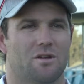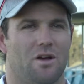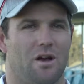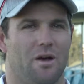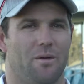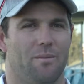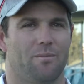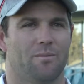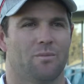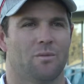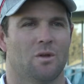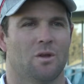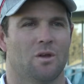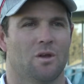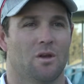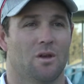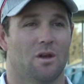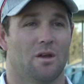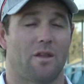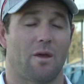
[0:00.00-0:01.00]
And
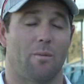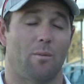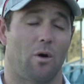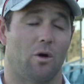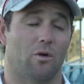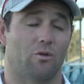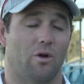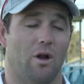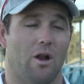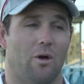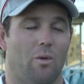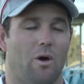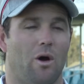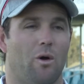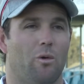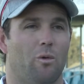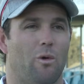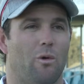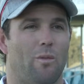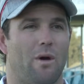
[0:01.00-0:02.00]
they bowled really well
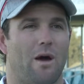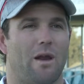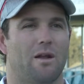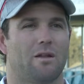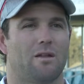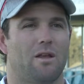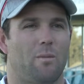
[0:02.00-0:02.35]
when we batted.